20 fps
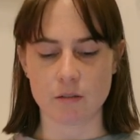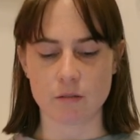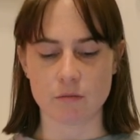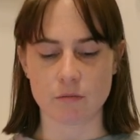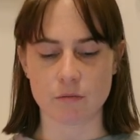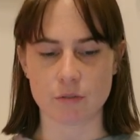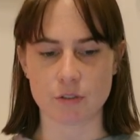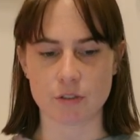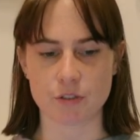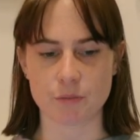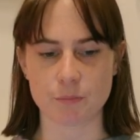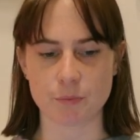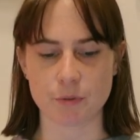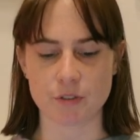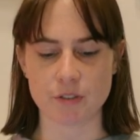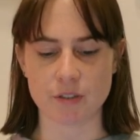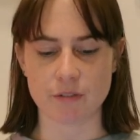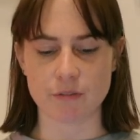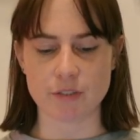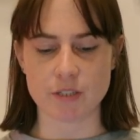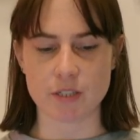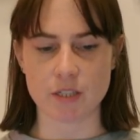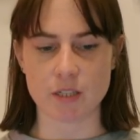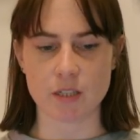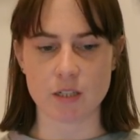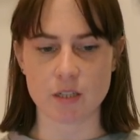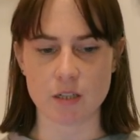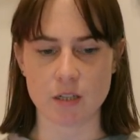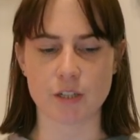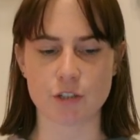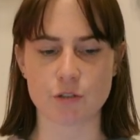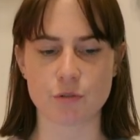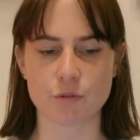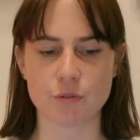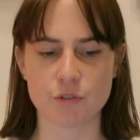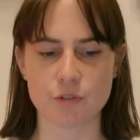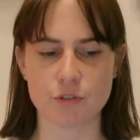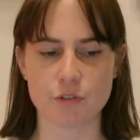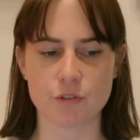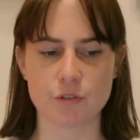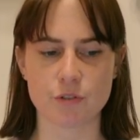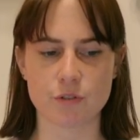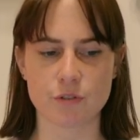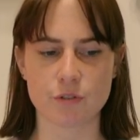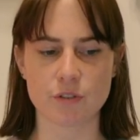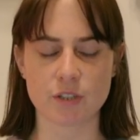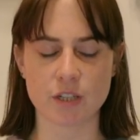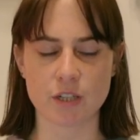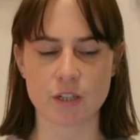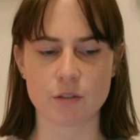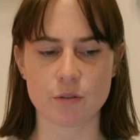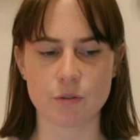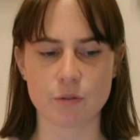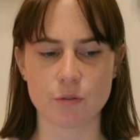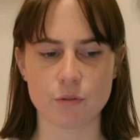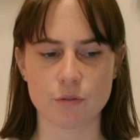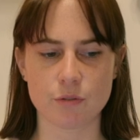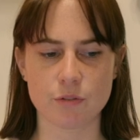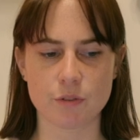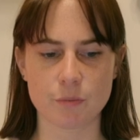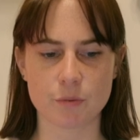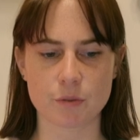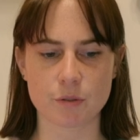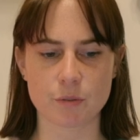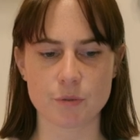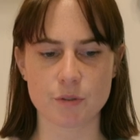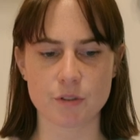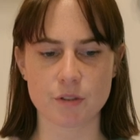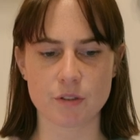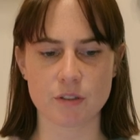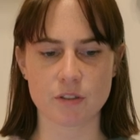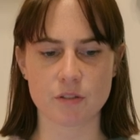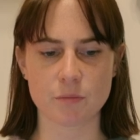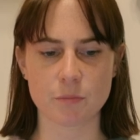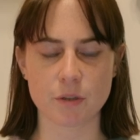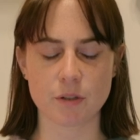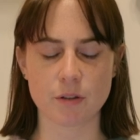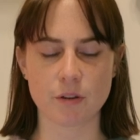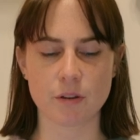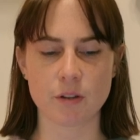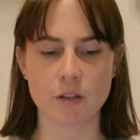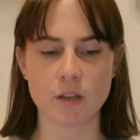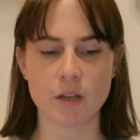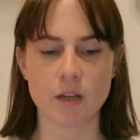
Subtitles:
we'll just put 17. Natural Cycle subscription this month.